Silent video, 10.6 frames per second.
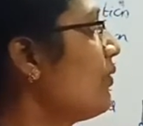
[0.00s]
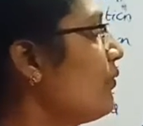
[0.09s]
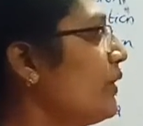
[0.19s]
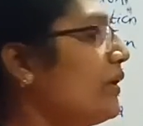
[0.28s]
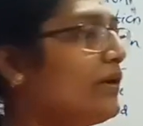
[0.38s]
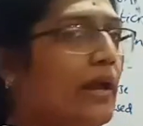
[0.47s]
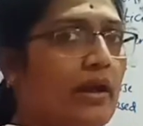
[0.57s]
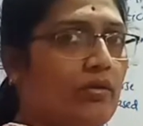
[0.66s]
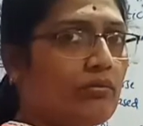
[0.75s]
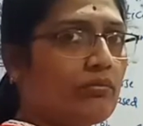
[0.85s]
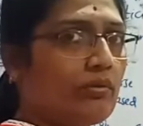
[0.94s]
will
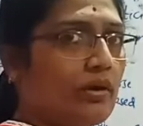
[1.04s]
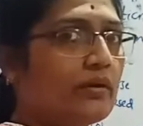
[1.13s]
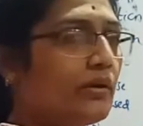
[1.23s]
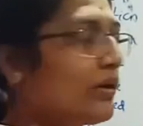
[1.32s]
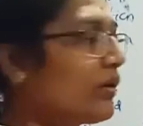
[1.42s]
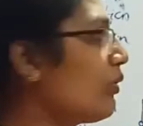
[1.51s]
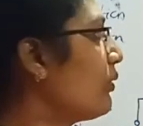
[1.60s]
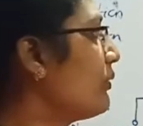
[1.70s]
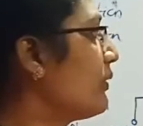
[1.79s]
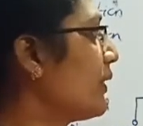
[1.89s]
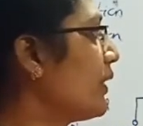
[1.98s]
have
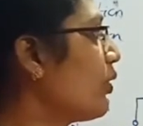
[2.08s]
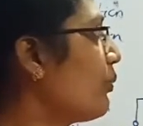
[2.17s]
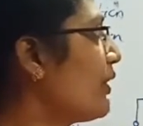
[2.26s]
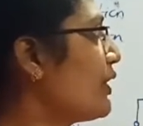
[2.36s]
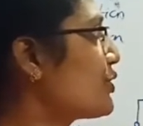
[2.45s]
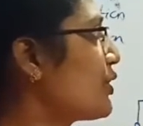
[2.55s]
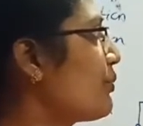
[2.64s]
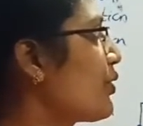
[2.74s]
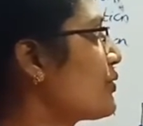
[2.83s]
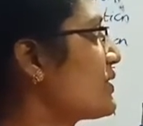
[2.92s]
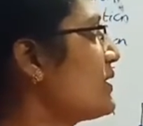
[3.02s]
undergone
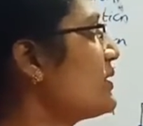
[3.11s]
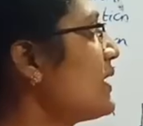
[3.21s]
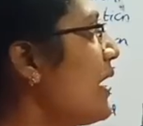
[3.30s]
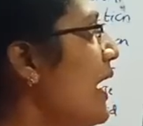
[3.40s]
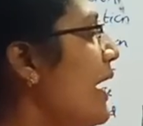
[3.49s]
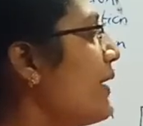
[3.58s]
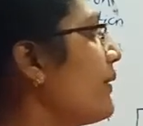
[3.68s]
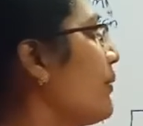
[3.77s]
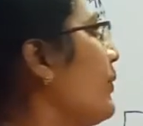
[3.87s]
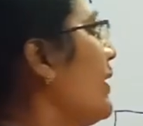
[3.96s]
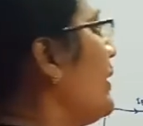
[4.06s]
recombination process, and
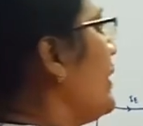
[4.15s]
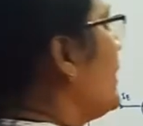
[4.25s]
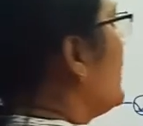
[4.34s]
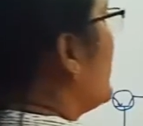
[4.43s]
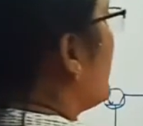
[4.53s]
remaining